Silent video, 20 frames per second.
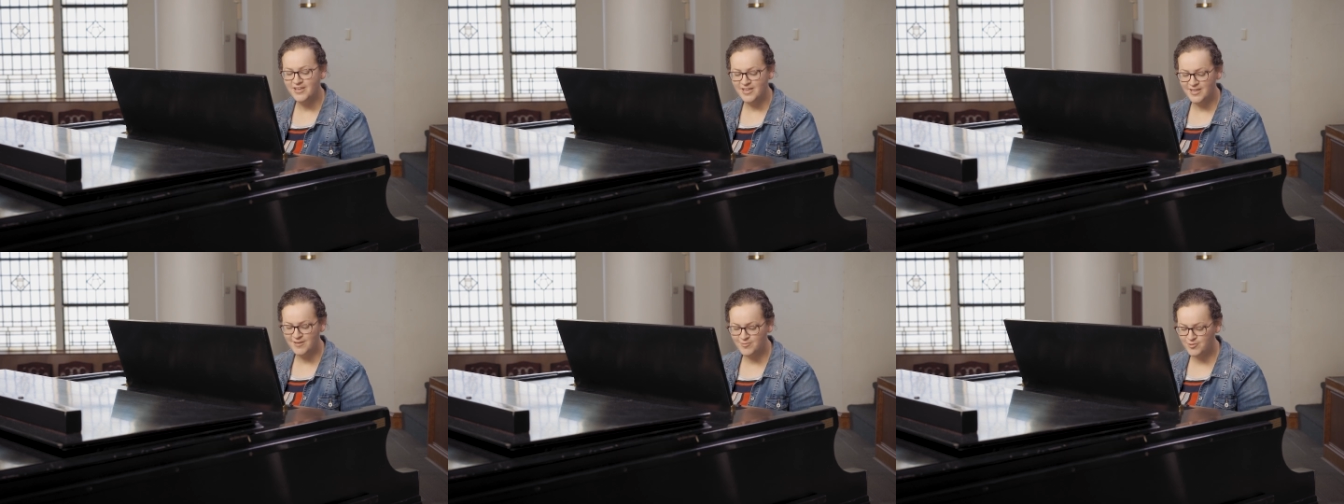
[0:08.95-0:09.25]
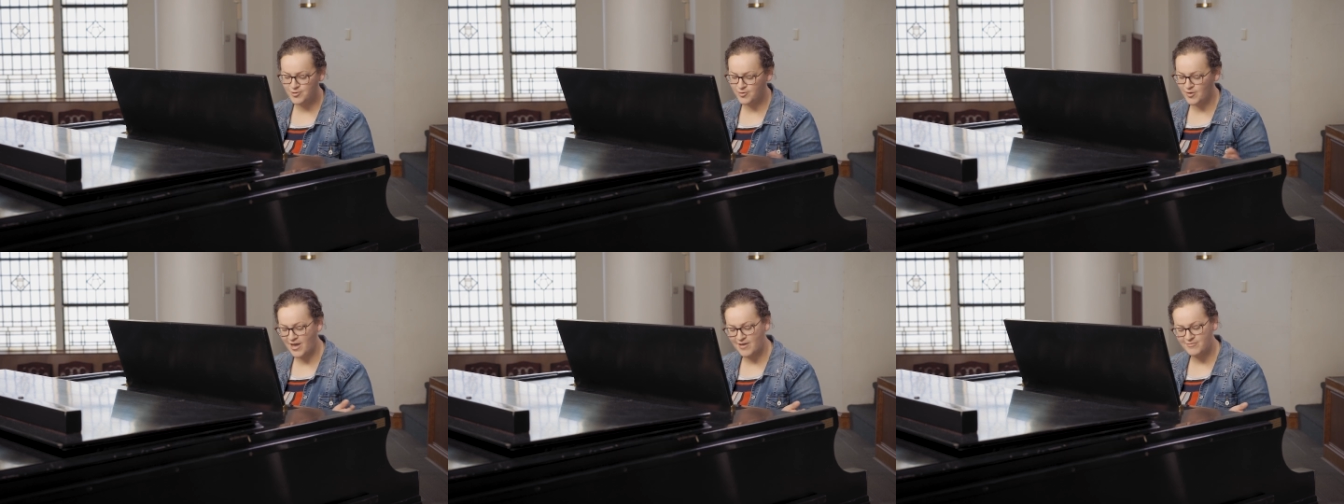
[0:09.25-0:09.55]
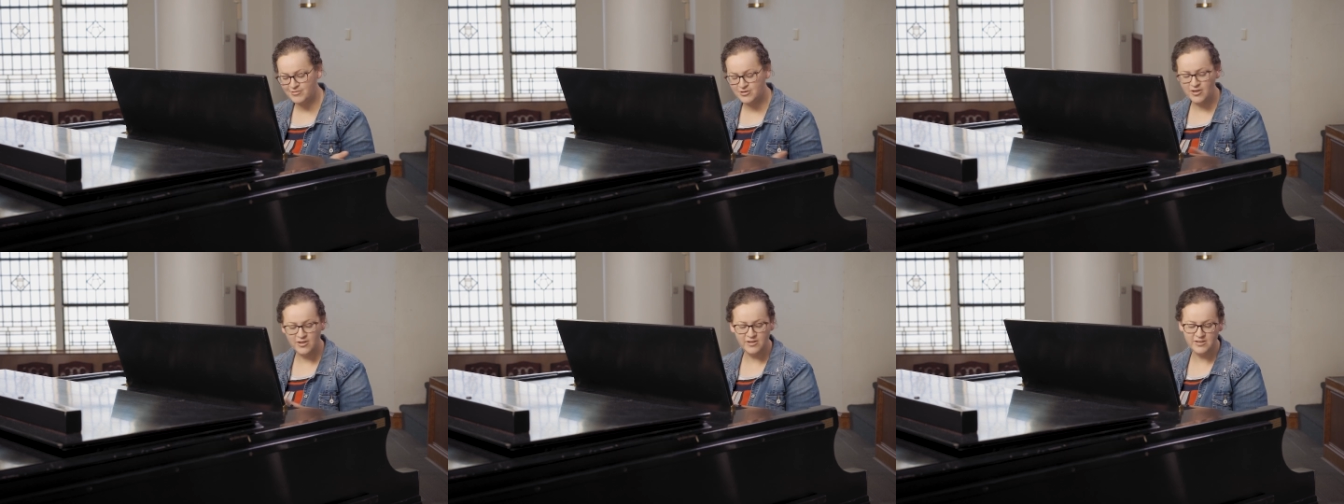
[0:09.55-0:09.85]
If you
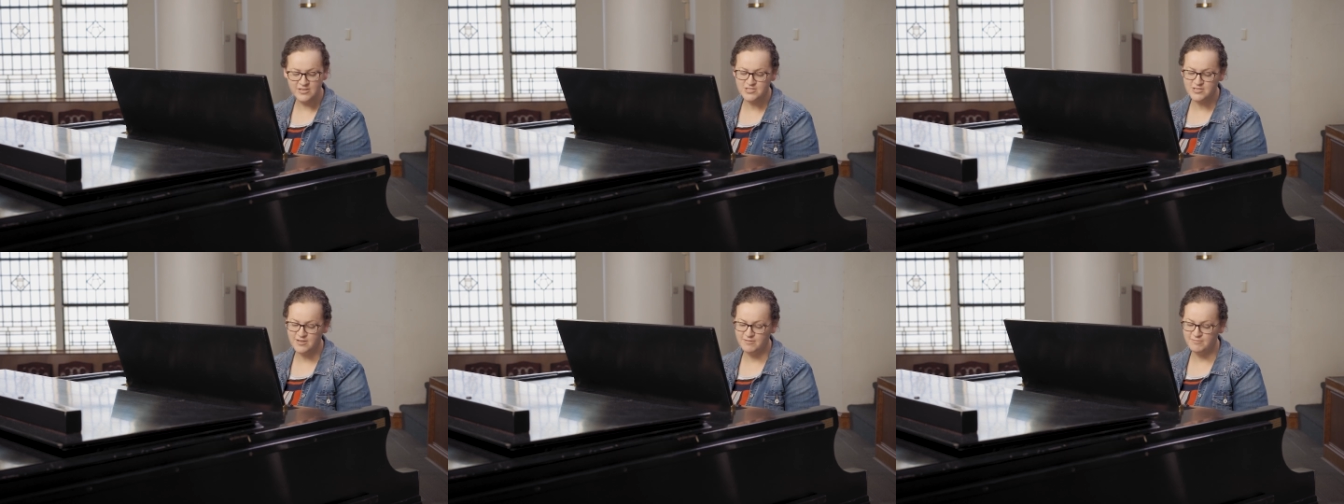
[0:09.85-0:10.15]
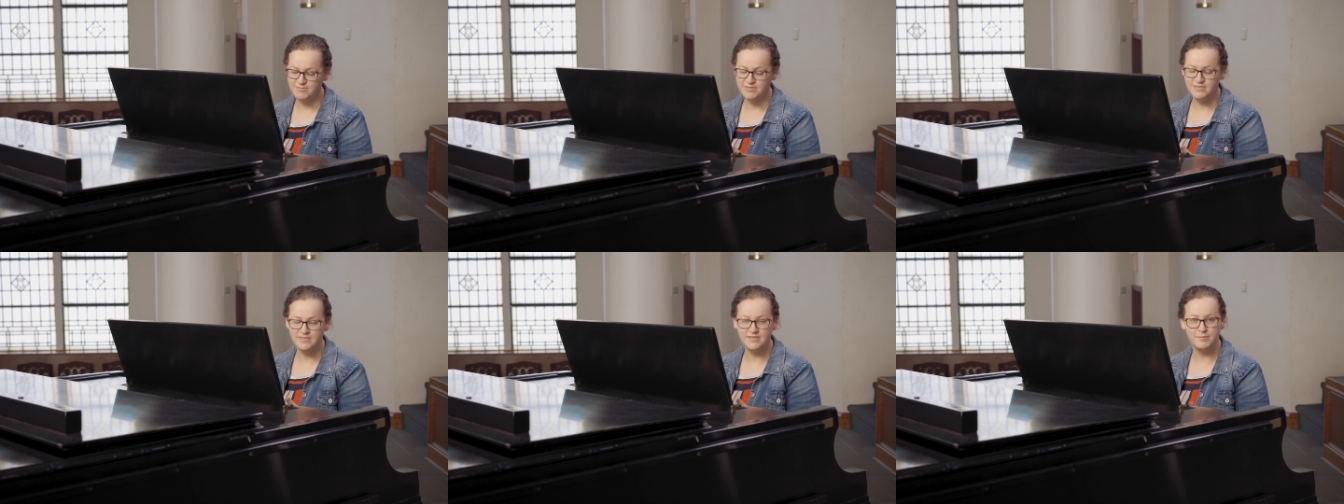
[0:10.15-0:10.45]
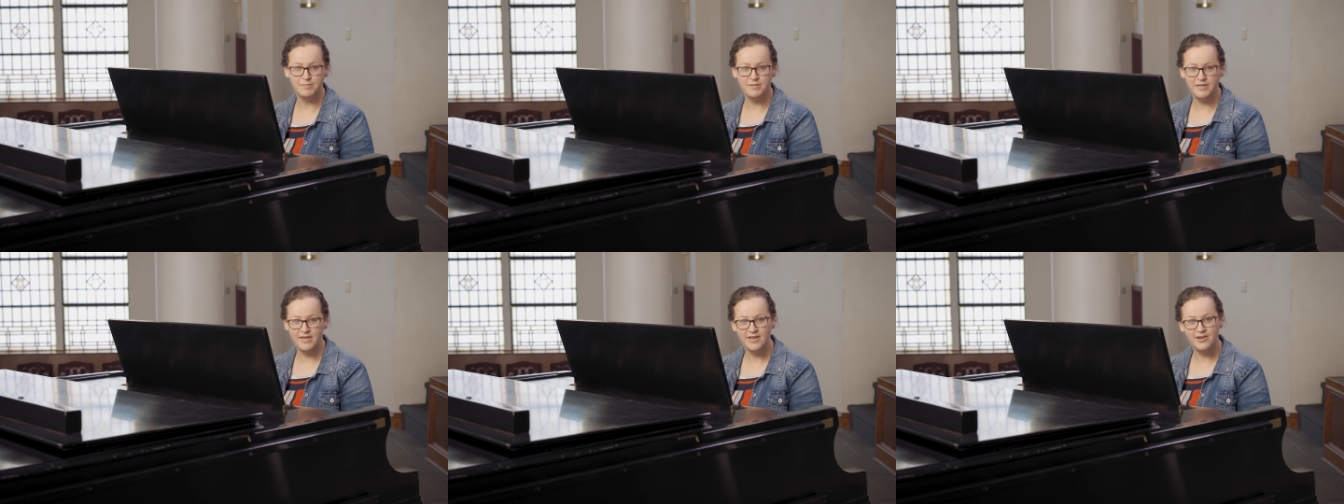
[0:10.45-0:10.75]
have a knowledge of
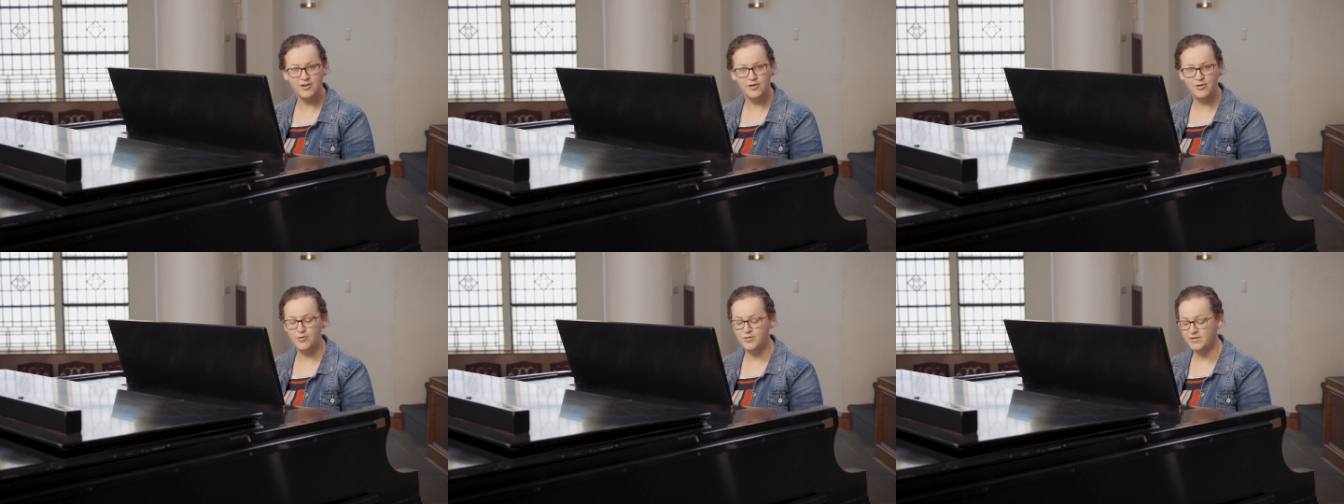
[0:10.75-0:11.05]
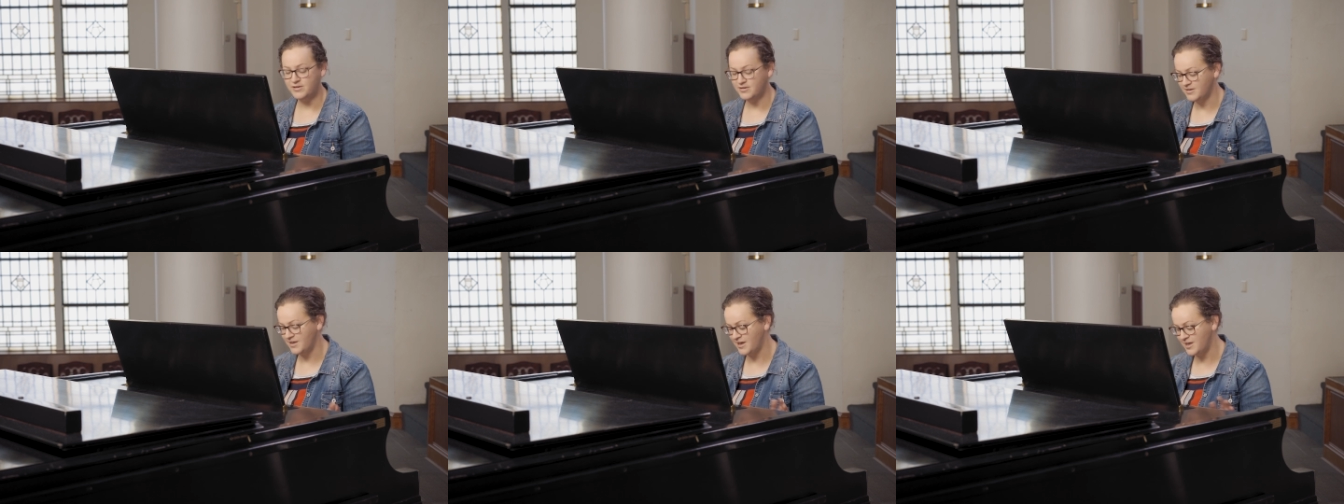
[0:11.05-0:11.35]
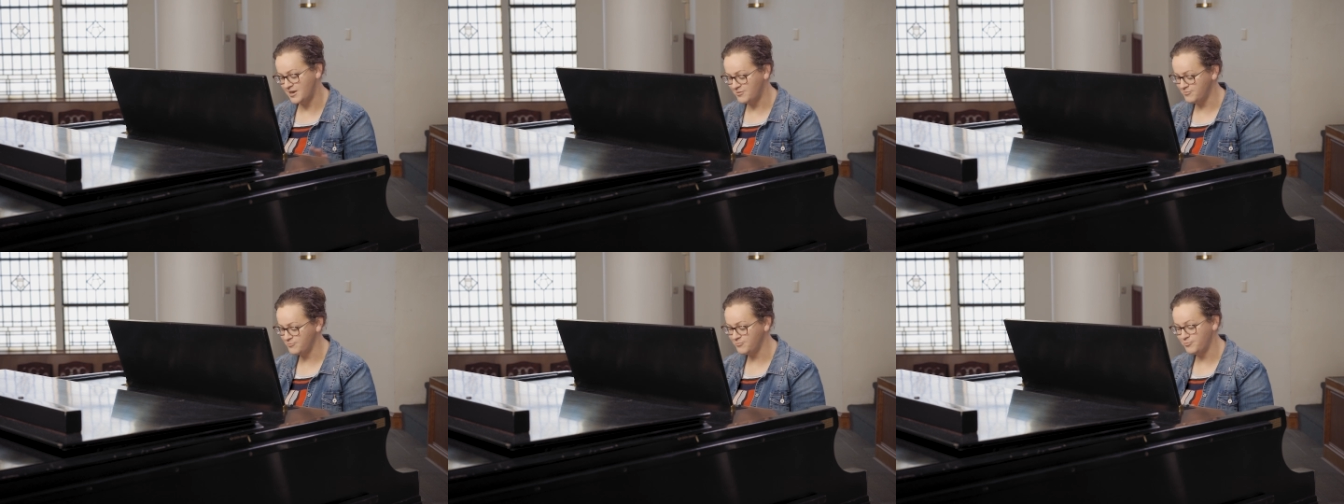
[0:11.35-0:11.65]
the piano and
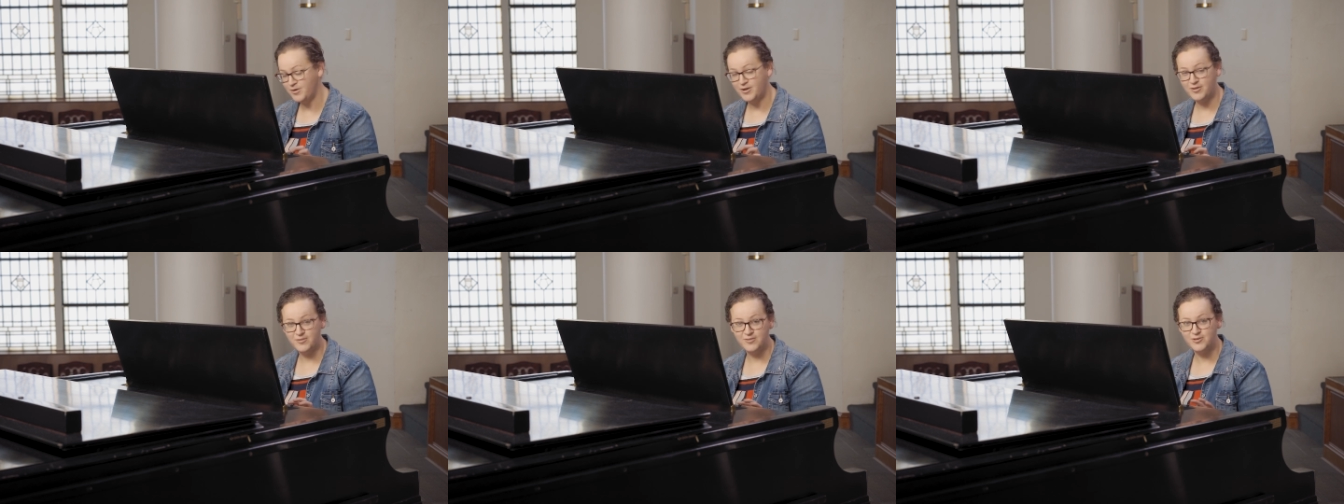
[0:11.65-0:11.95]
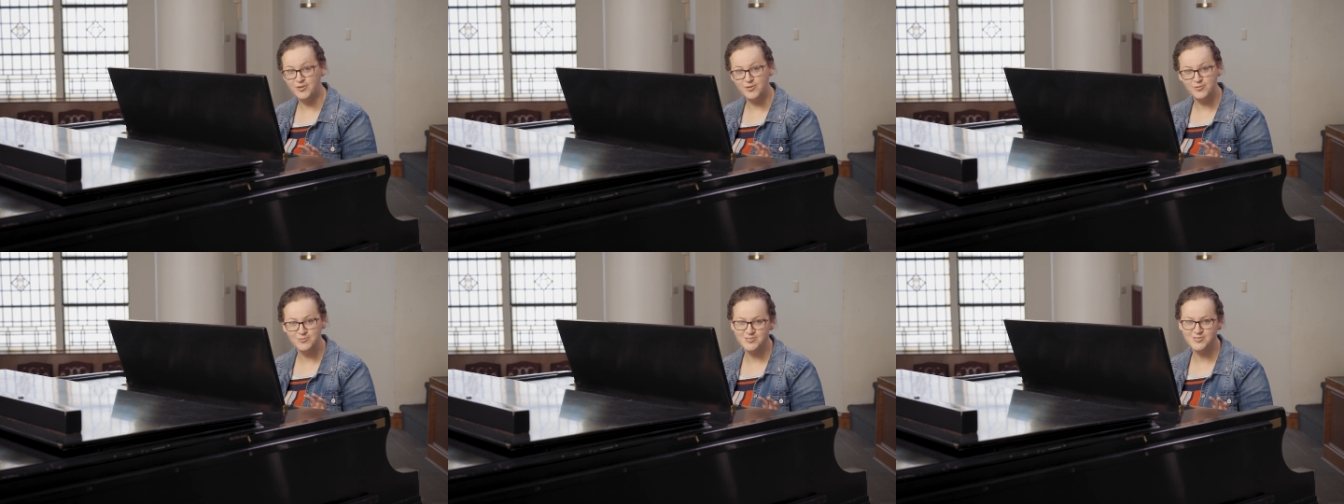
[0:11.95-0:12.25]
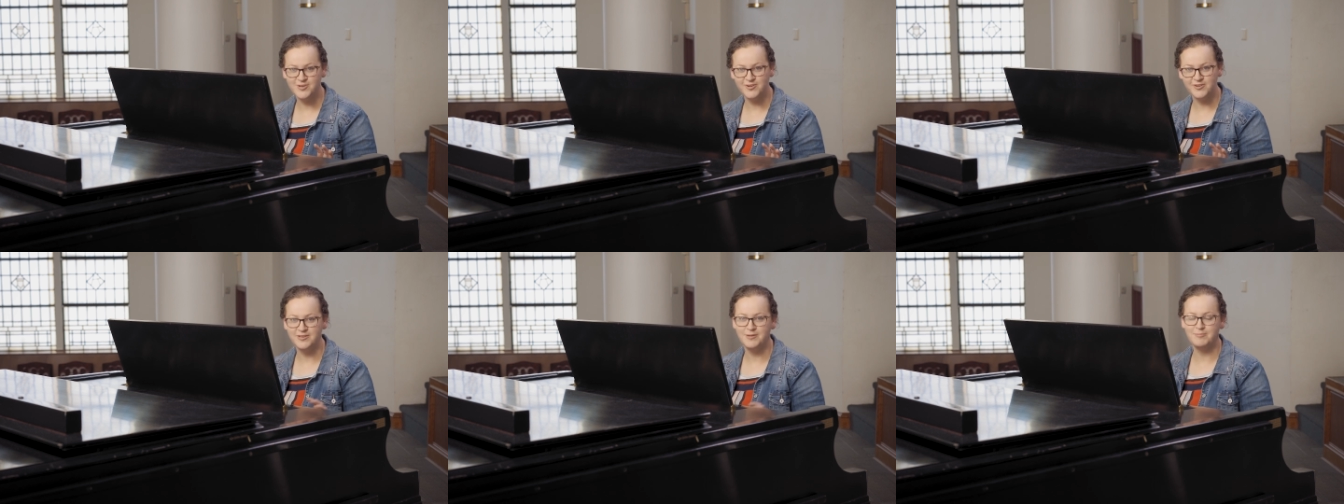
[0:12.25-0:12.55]
kind of where the
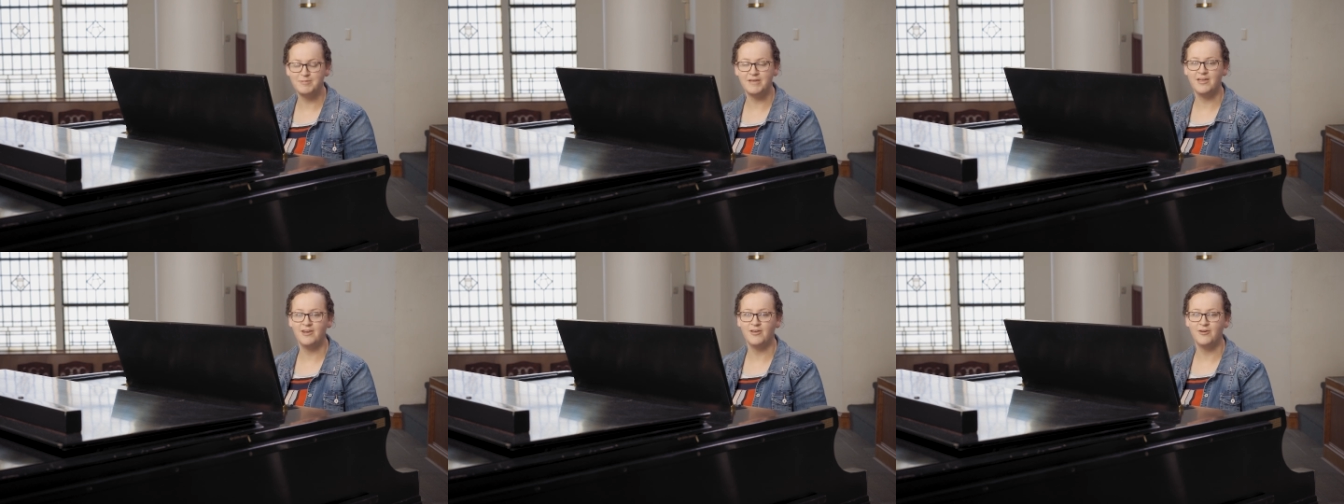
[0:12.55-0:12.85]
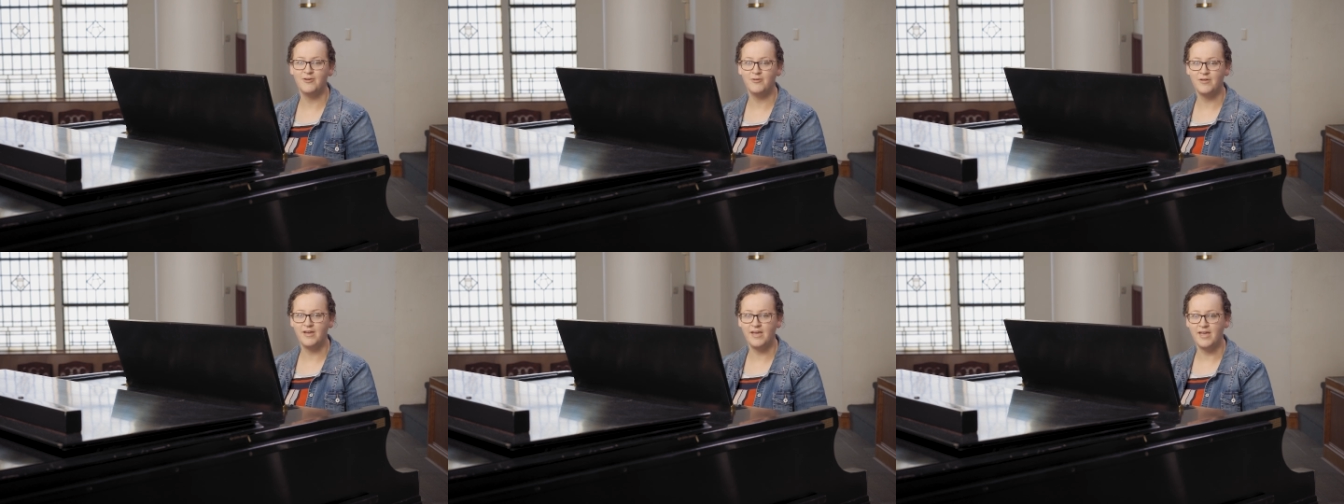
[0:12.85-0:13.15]
notes are on the piano,